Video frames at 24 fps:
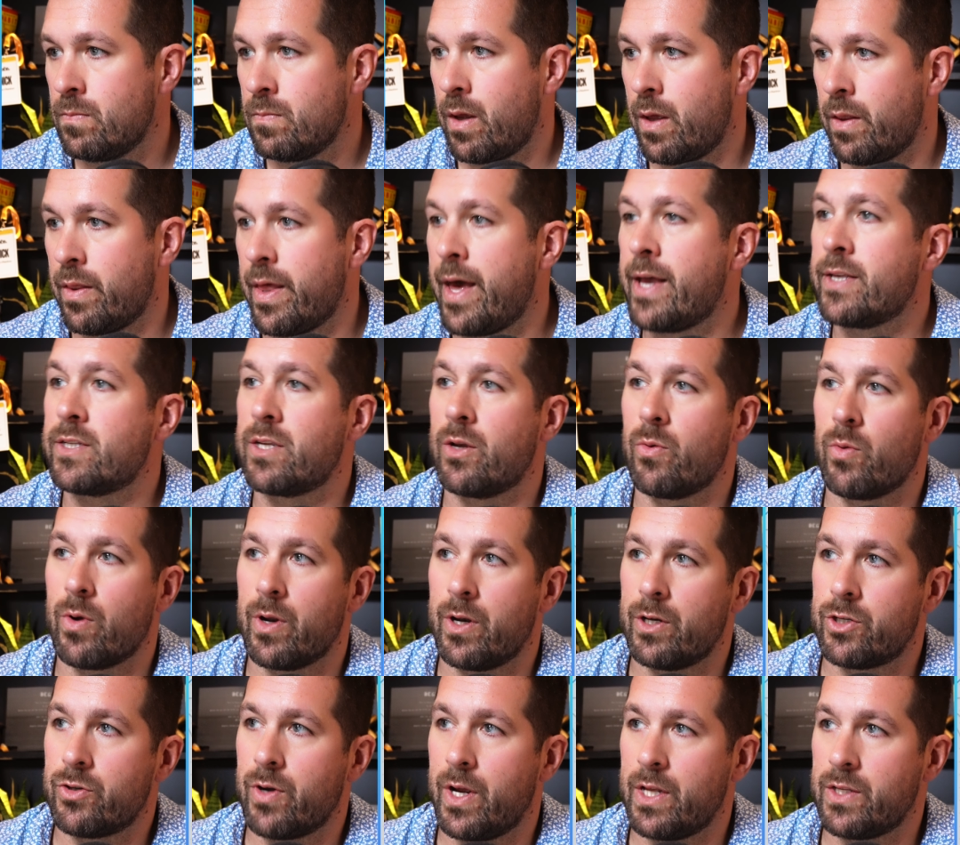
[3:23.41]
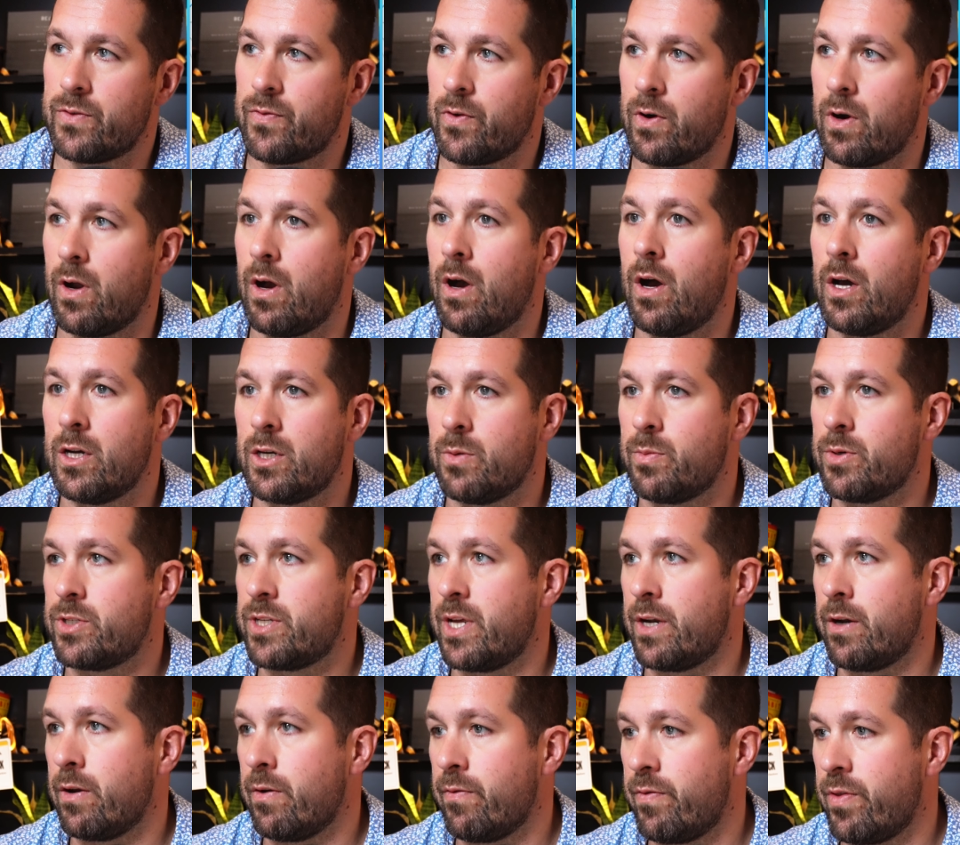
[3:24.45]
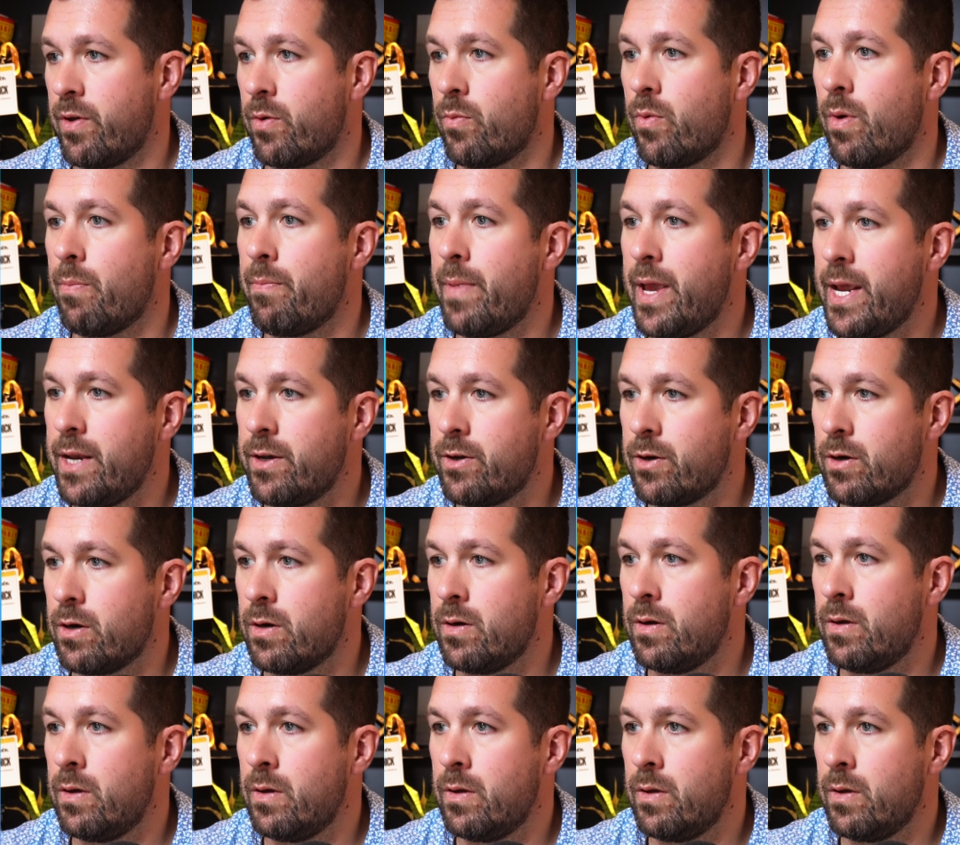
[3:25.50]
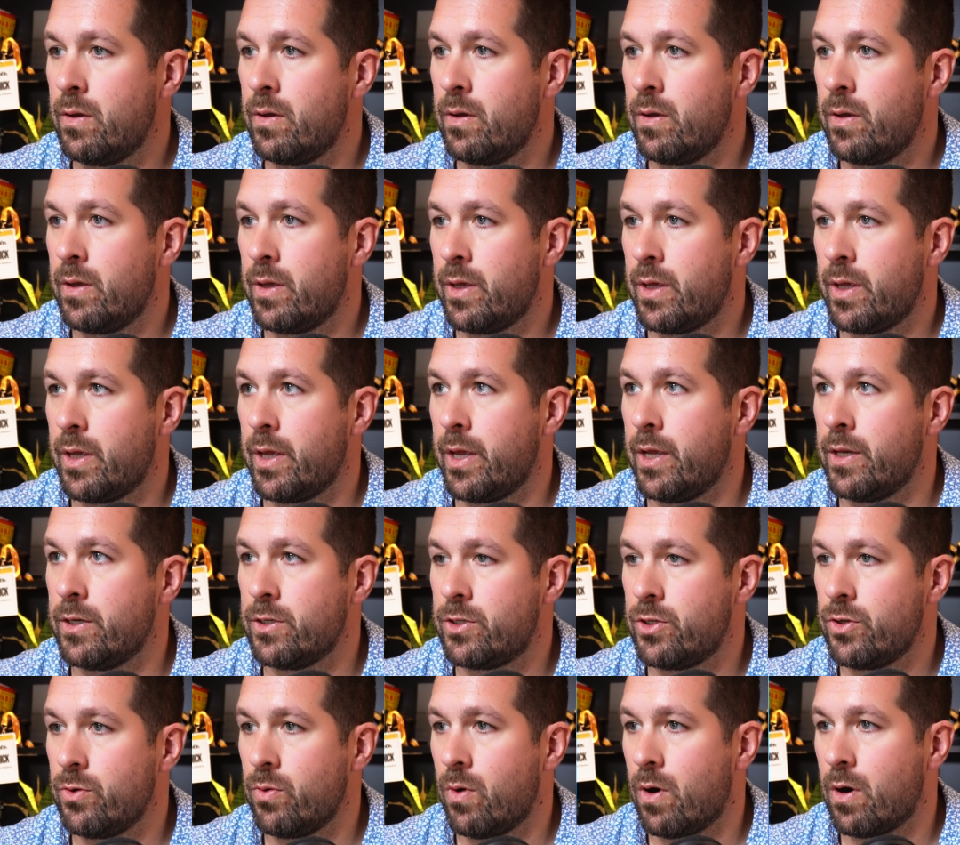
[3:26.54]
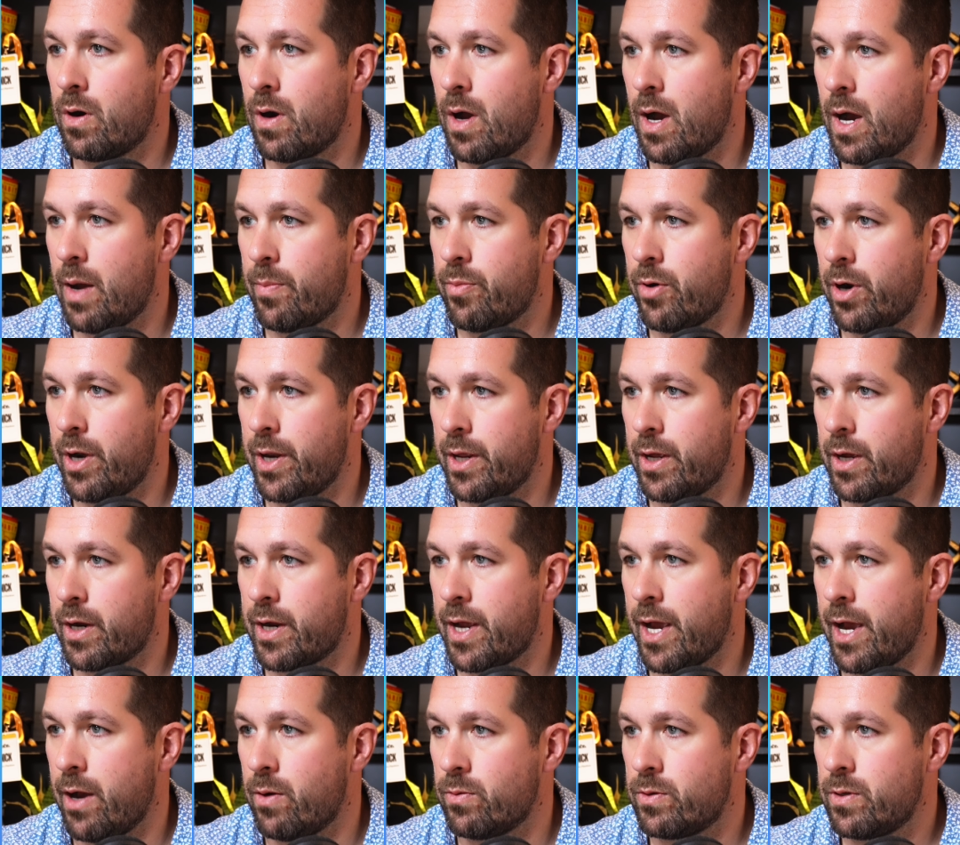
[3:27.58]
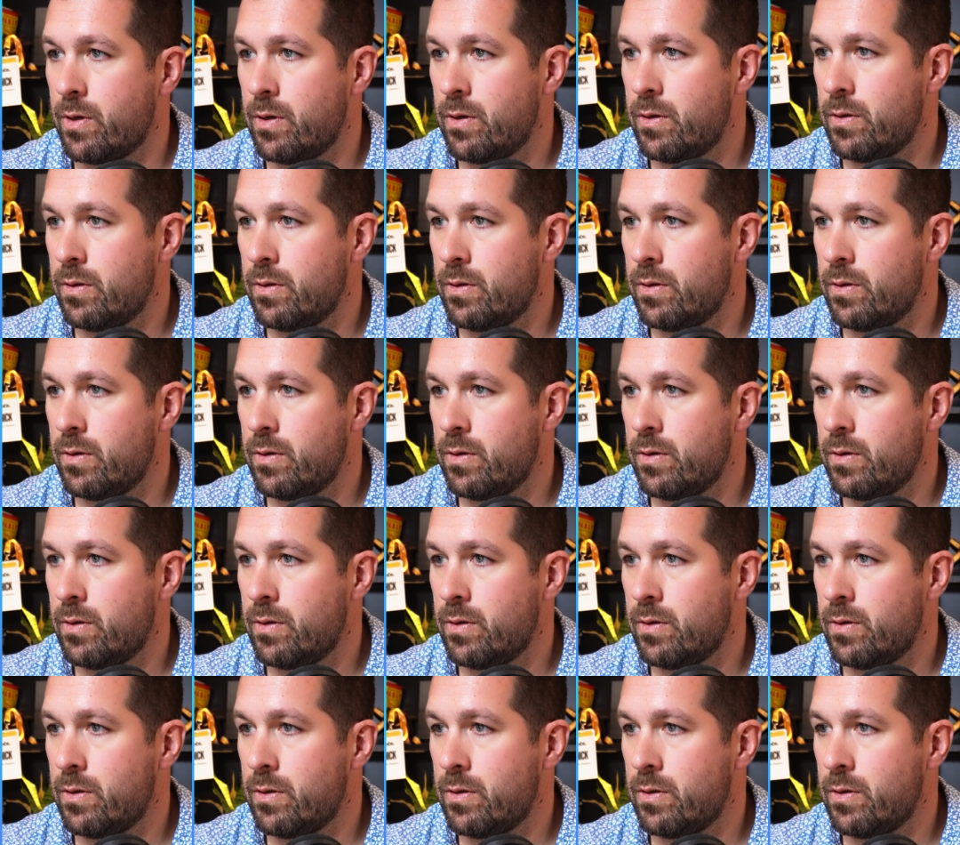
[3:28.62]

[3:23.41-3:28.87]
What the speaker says: And lastly, we're going to transfer 100% of the remainder into our operating account.